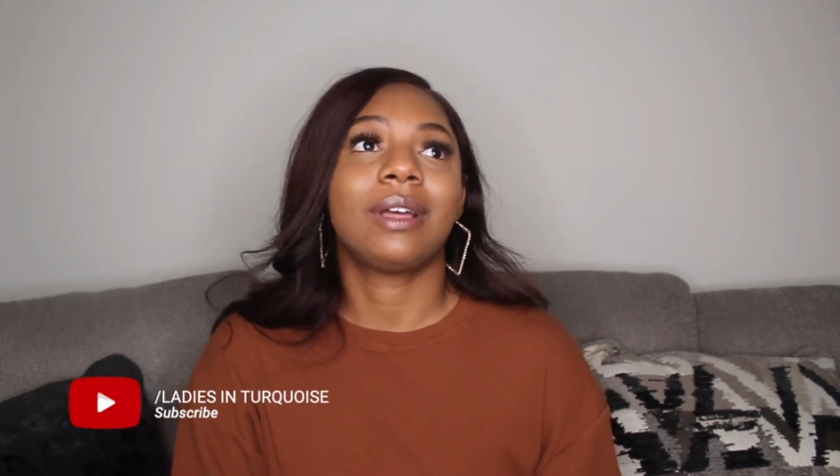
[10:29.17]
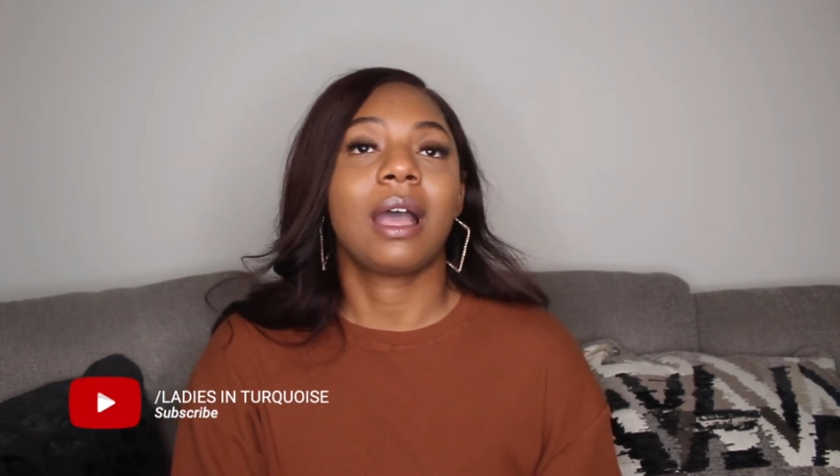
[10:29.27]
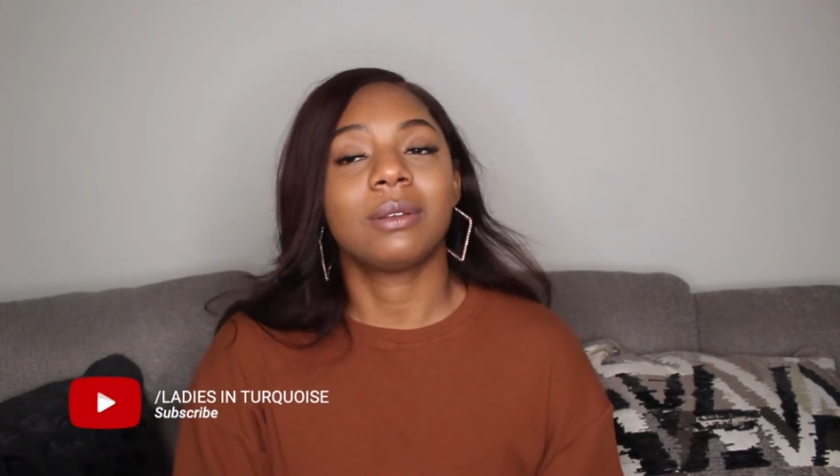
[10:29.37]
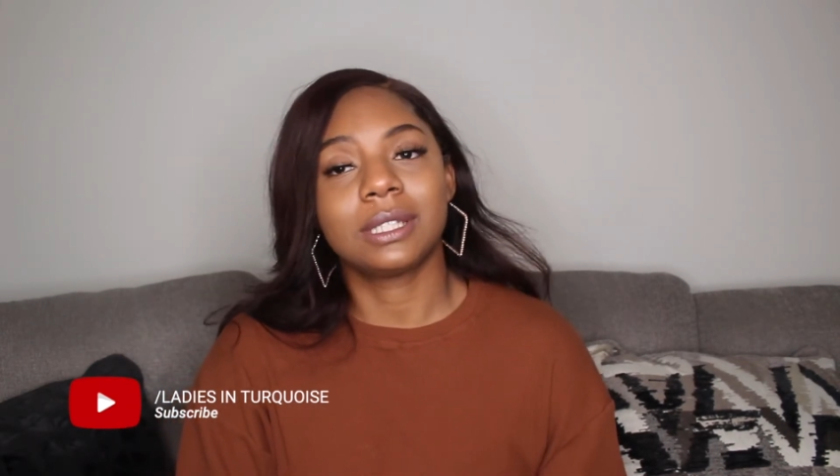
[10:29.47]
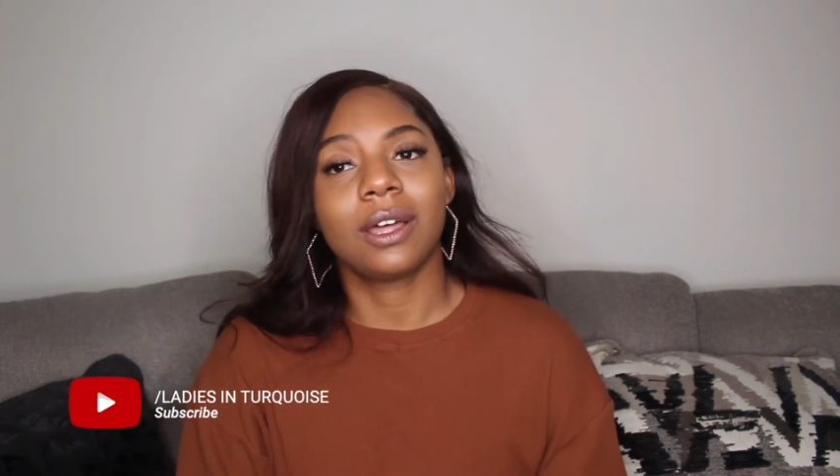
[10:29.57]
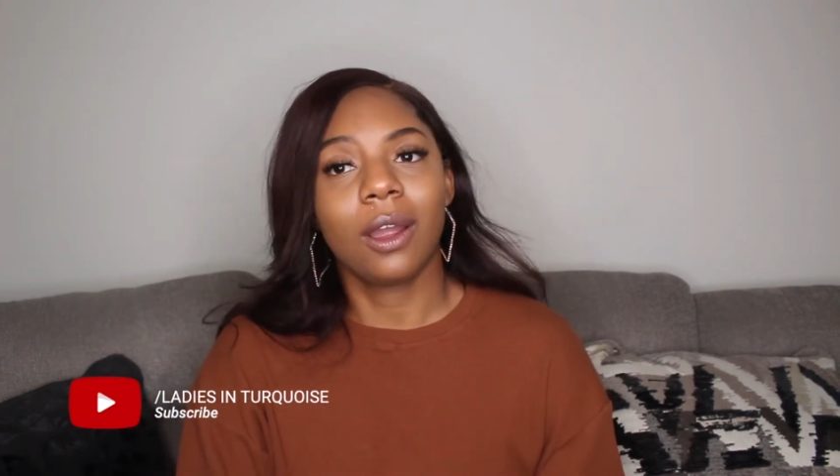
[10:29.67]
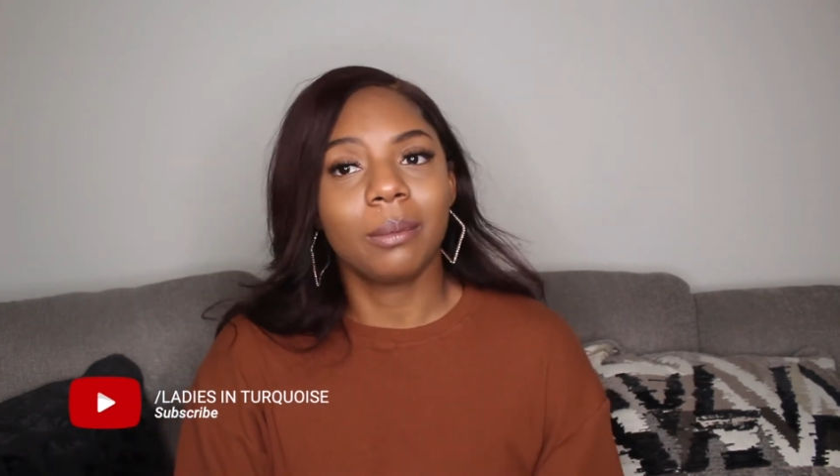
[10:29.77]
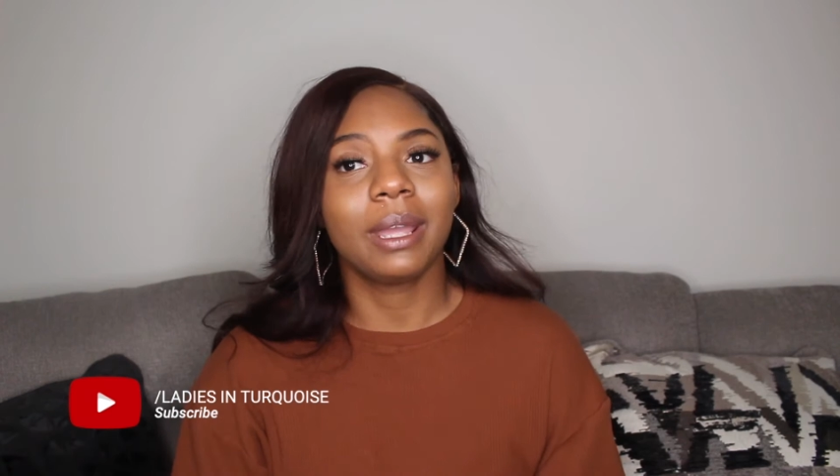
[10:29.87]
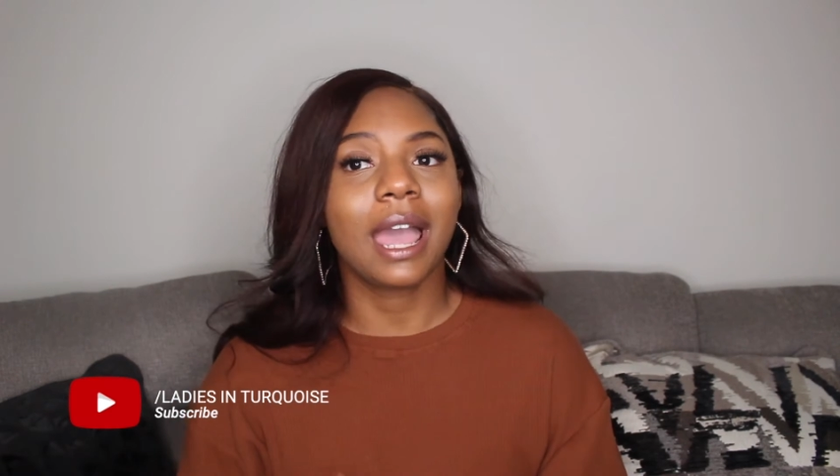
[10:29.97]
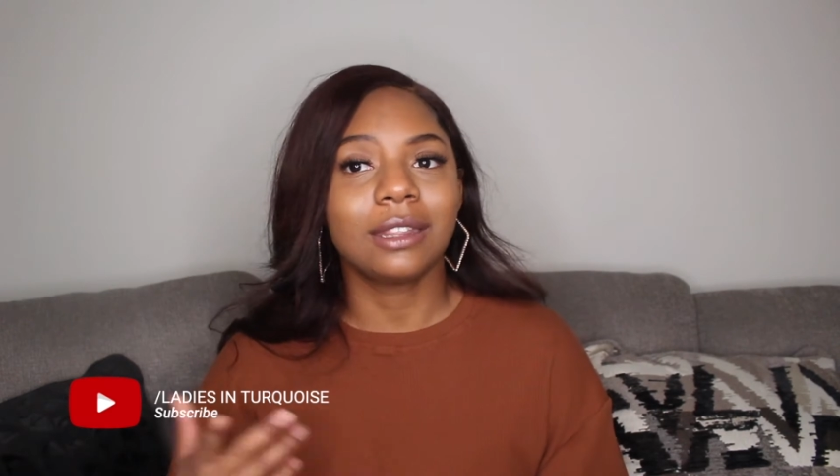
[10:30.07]
I was in the
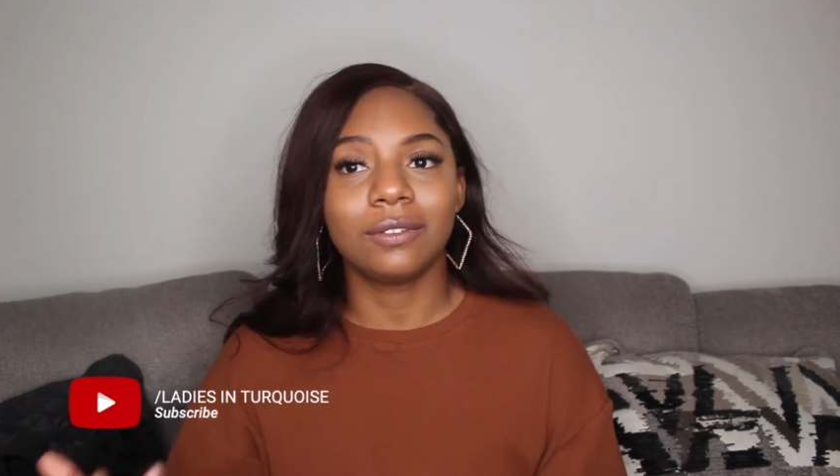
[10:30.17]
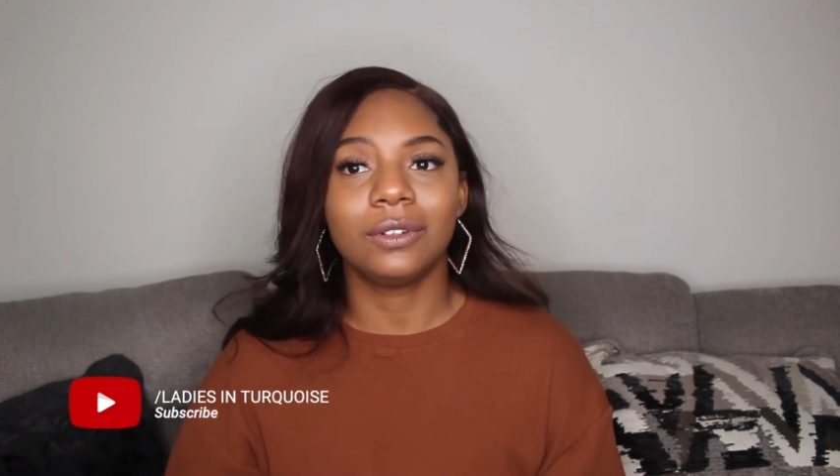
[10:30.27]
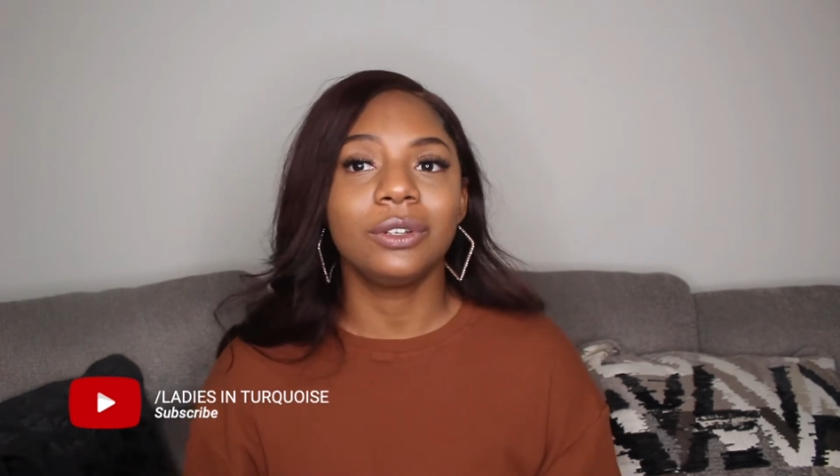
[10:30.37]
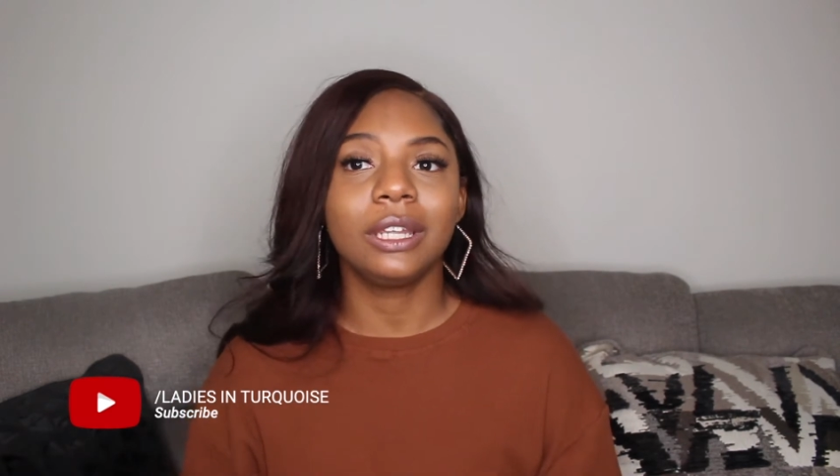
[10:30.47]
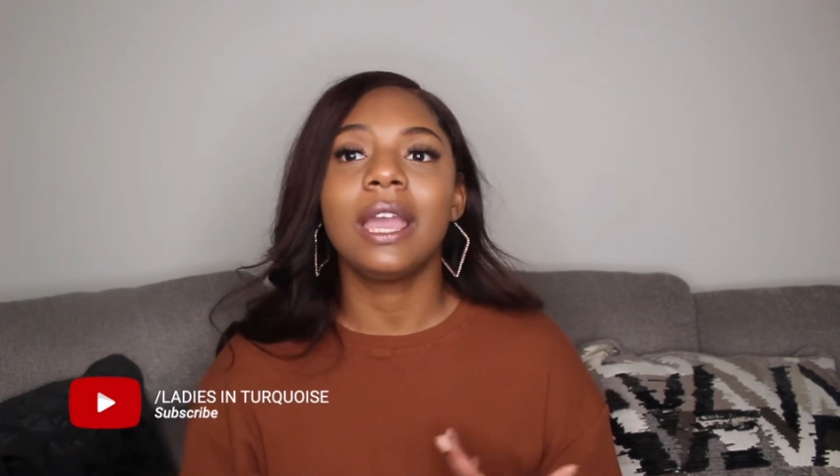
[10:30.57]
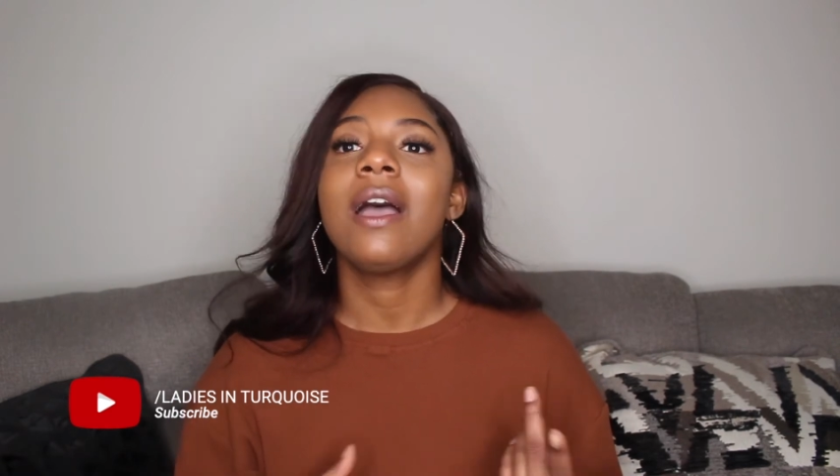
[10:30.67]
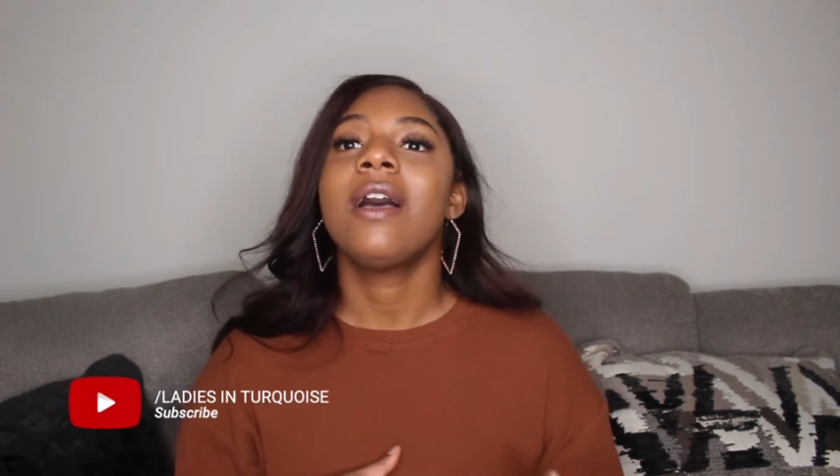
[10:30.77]
Army active duty